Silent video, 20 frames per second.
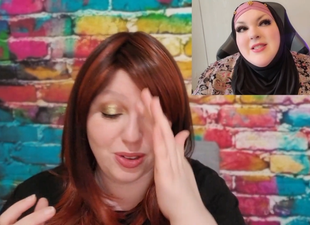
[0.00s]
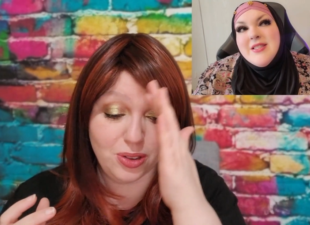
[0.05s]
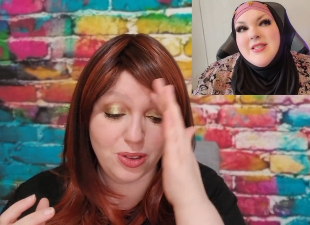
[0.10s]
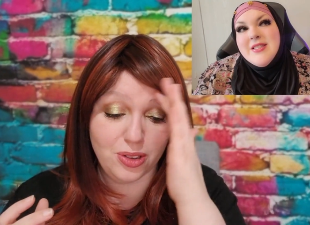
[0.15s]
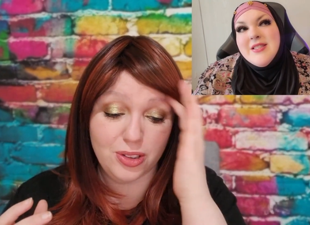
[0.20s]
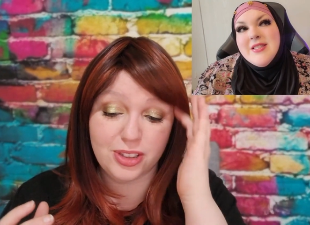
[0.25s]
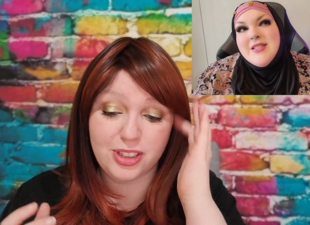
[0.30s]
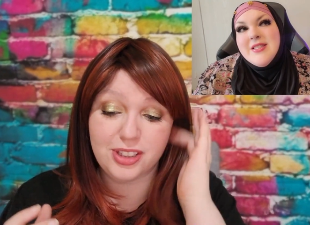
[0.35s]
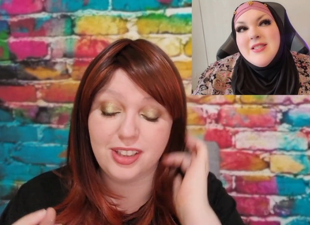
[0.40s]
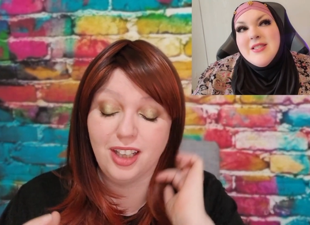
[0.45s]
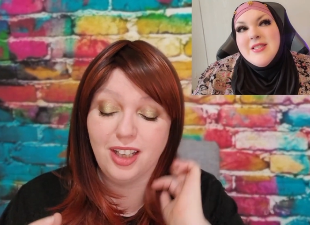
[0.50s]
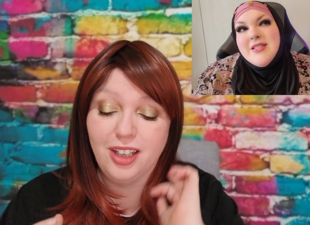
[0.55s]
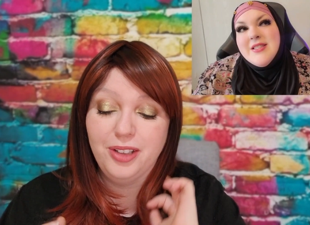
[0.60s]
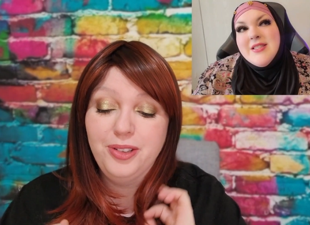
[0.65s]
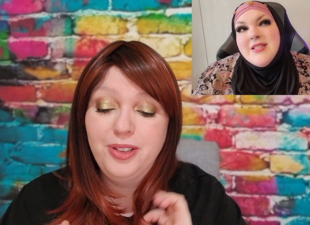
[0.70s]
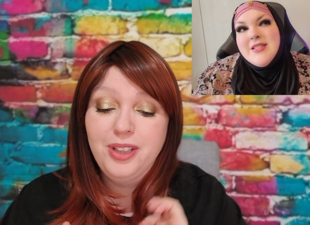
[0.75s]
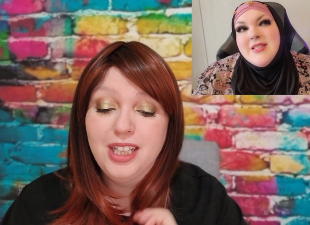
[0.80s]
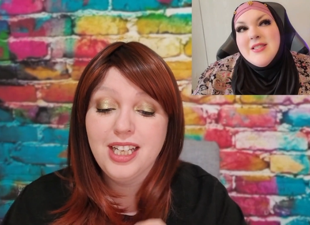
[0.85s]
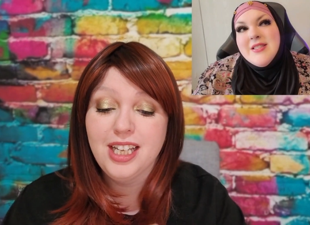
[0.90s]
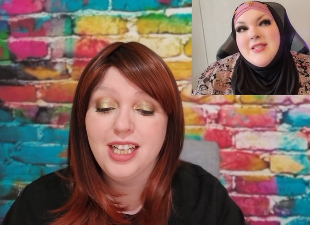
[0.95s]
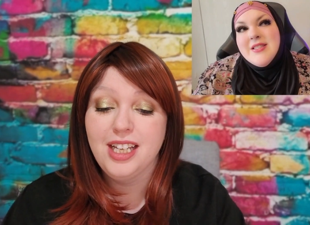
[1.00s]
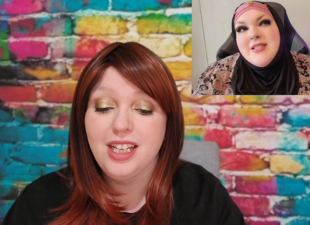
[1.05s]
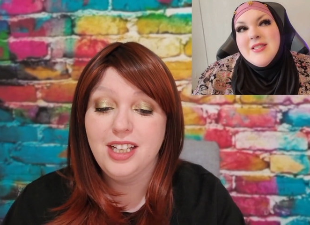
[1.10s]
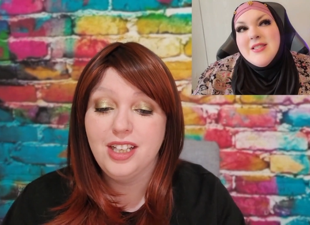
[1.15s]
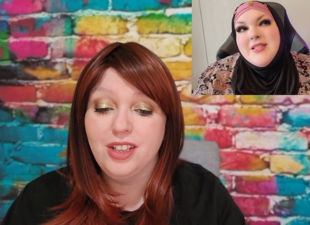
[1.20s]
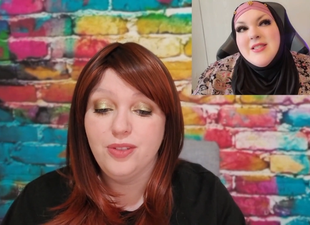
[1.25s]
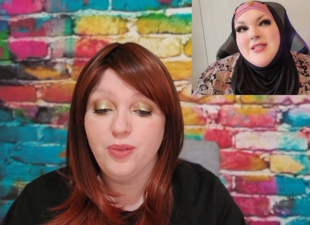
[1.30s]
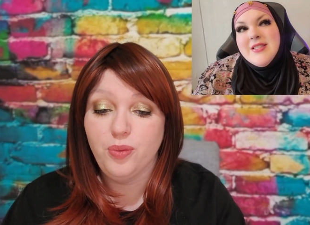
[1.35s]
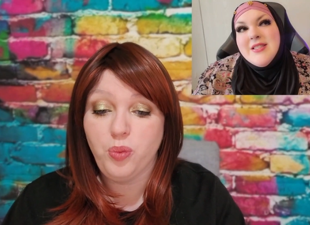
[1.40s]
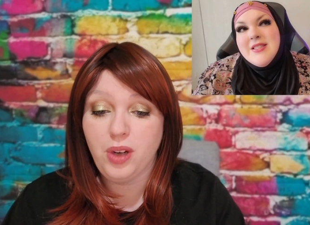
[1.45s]
Speaker 1: Also,
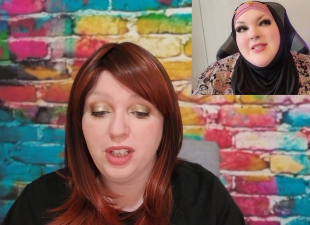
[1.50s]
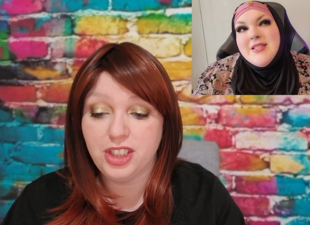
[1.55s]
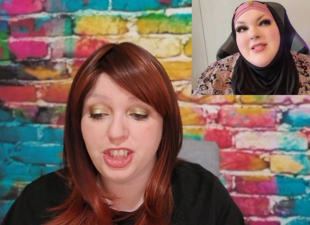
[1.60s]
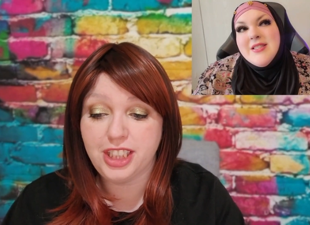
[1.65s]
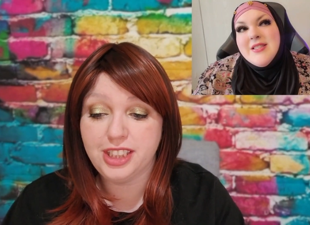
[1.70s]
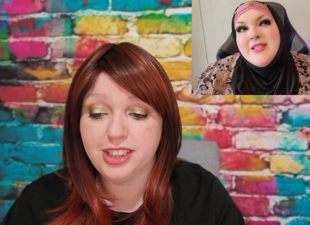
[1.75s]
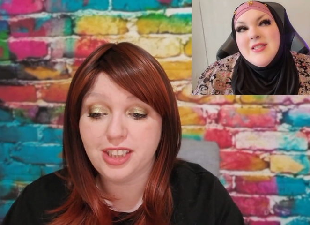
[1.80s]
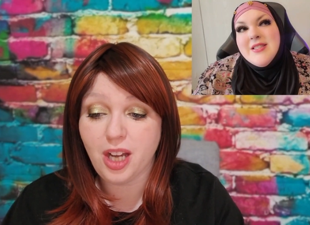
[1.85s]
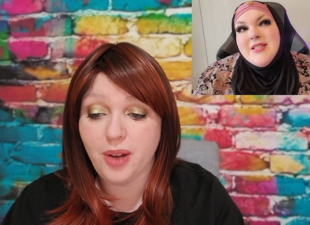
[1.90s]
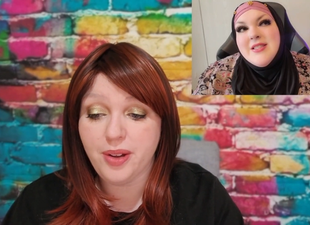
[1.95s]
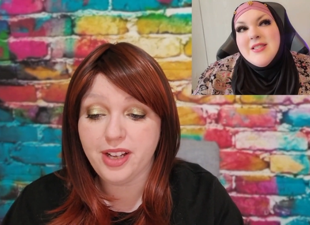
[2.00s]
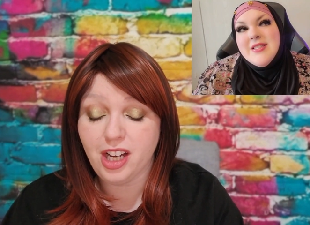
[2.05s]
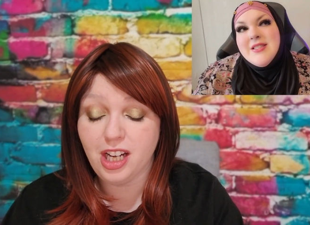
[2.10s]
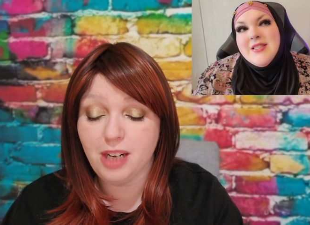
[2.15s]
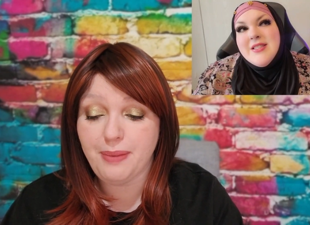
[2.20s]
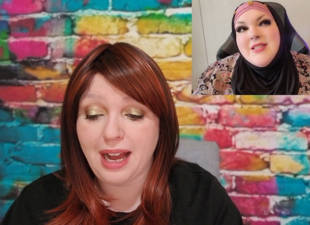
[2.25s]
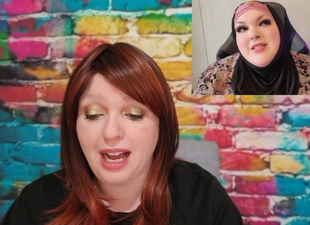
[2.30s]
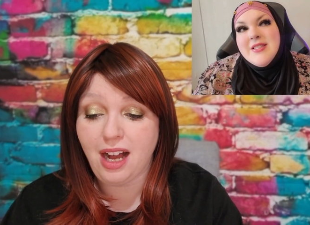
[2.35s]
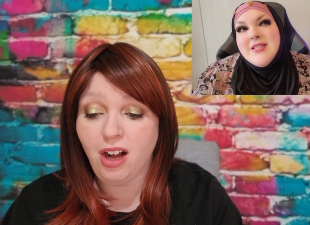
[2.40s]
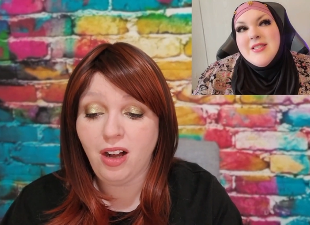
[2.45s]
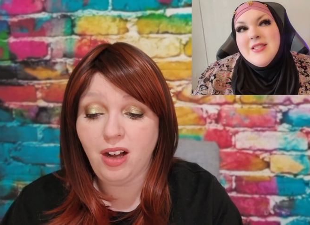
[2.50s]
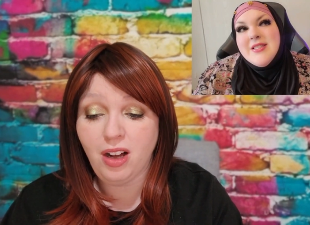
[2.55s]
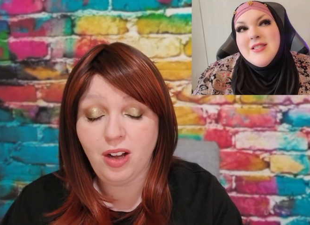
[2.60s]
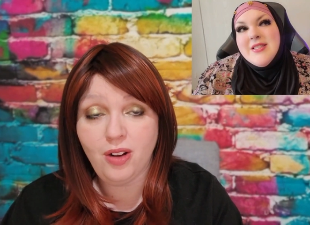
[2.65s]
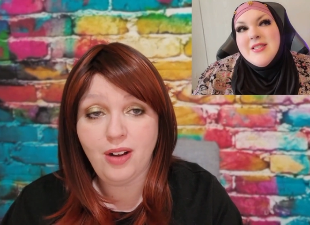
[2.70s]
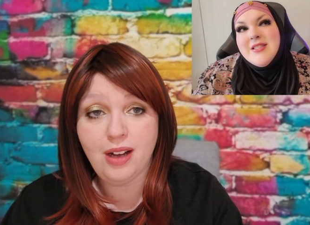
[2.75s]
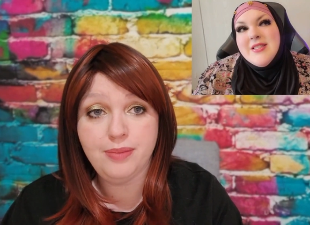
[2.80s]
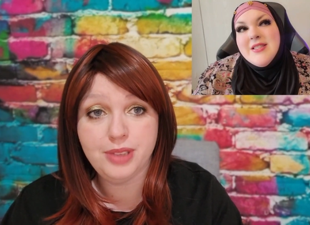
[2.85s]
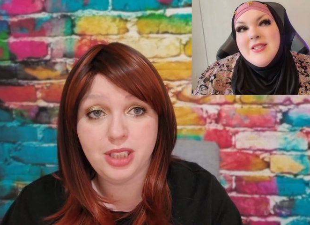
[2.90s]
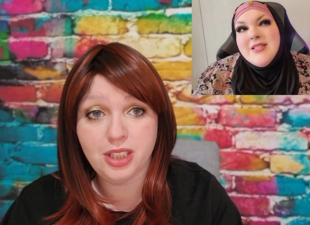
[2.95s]
what she's going on about,
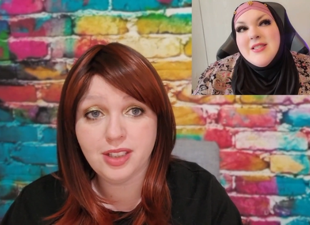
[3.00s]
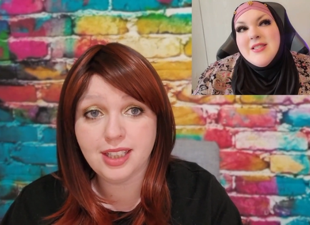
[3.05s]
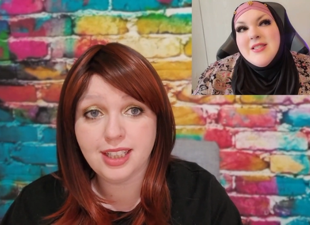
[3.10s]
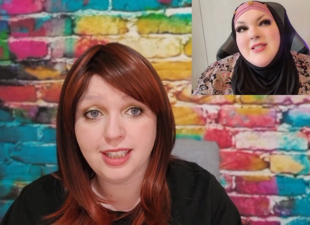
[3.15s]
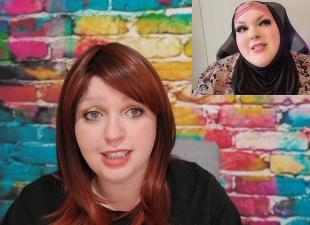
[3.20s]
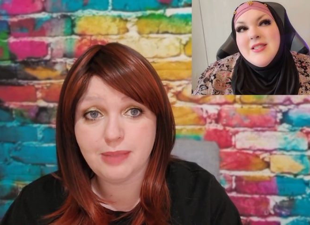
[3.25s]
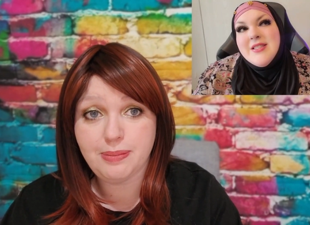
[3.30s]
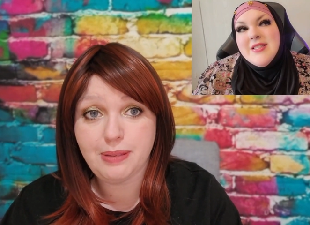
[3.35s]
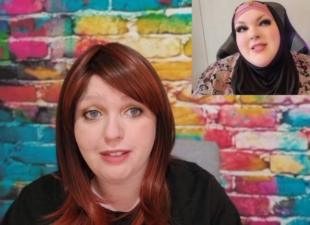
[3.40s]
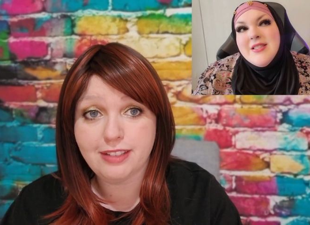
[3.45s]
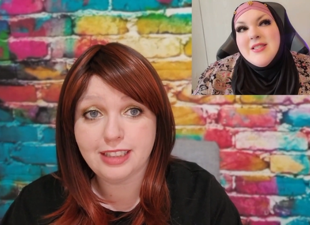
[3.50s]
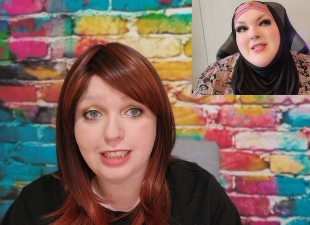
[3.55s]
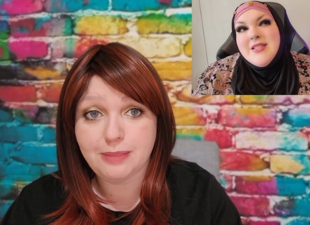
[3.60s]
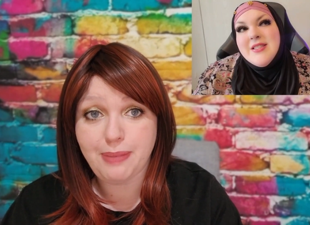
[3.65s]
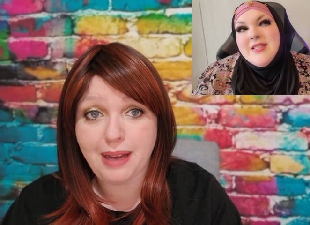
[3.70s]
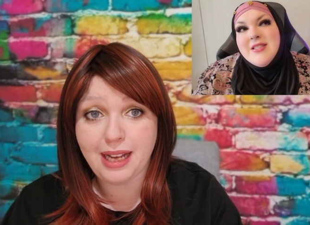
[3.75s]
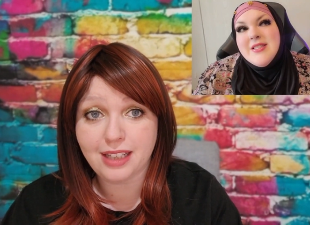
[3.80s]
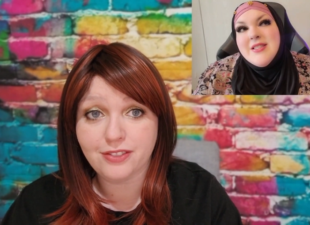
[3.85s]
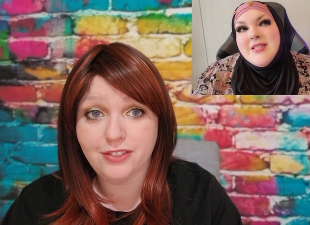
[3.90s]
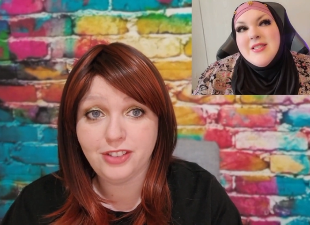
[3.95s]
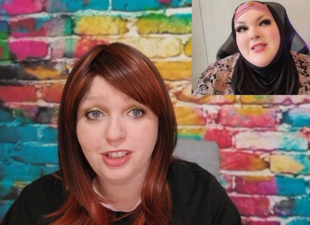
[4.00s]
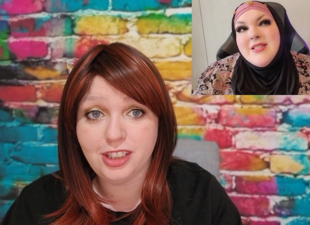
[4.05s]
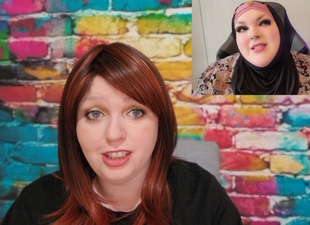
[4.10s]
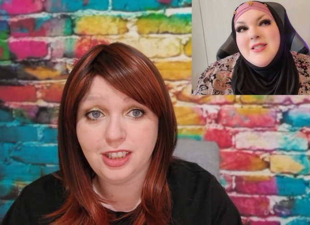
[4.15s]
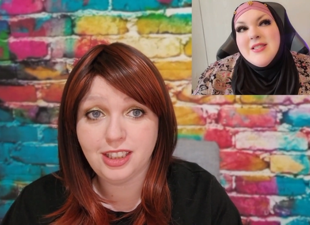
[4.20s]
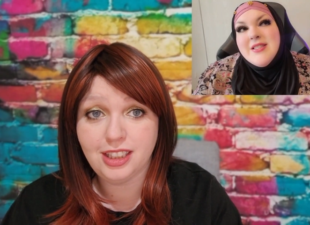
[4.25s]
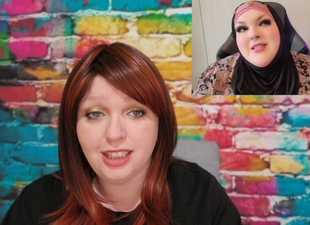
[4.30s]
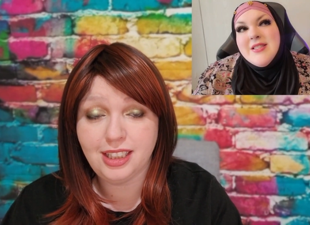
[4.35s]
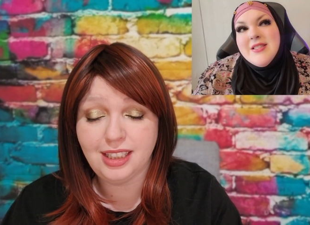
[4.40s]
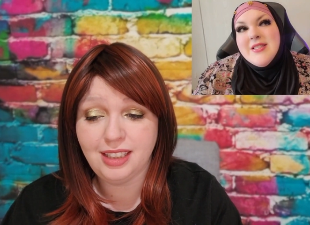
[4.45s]
oh, I'm doing it to be
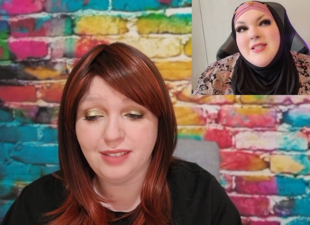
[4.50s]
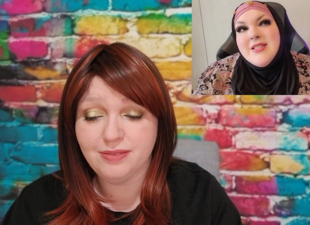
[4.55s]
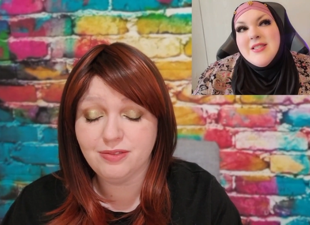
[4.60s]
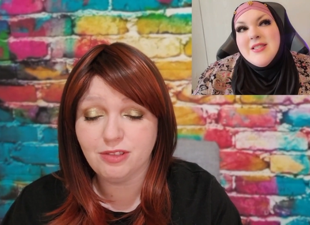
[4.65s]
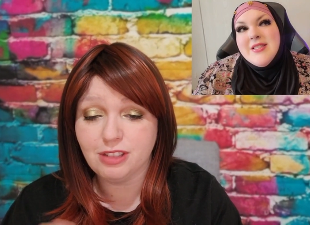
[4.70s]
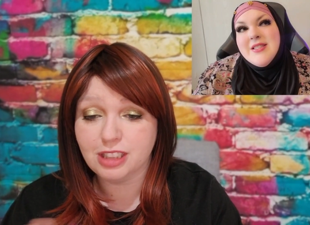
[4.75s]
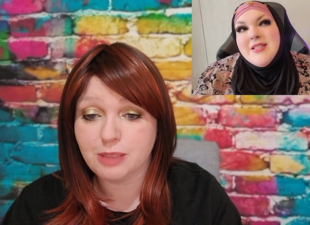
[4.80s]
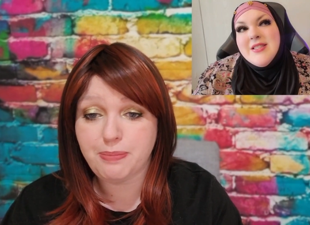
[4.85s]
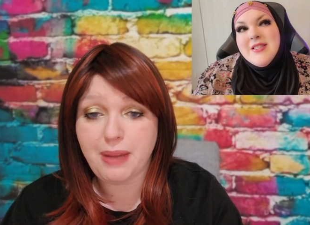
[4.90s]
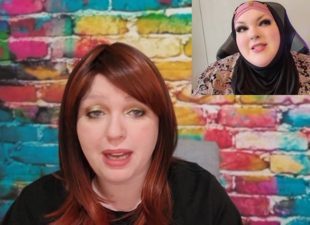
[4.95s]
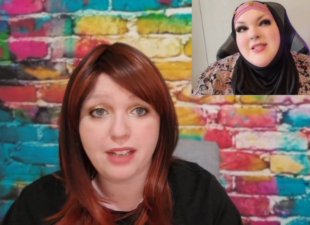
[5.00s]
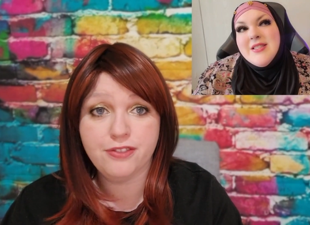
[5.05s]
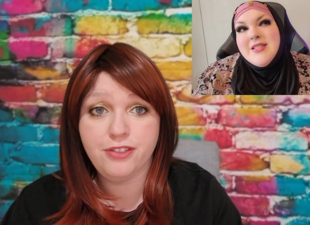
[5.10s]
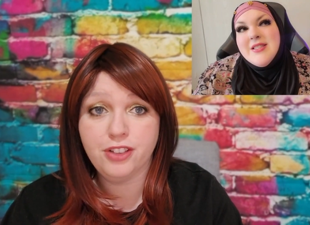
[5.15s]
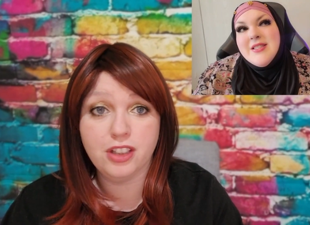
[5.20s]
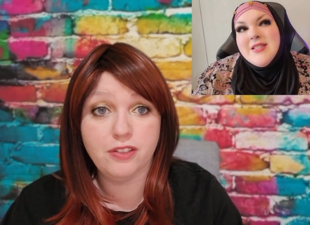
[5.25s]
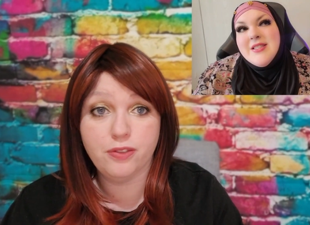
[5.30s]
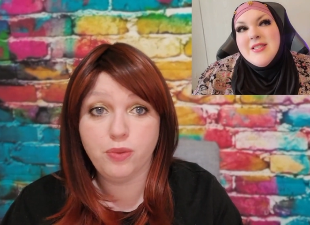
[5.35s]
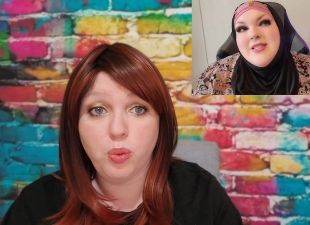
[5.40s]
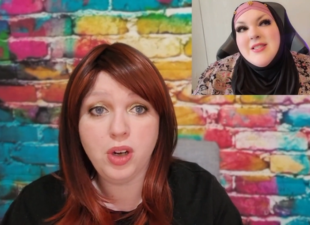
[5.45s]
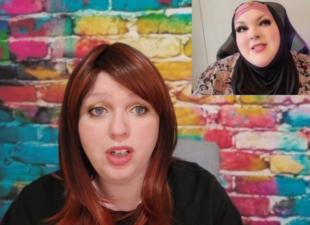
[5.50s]
respectful, and respectful of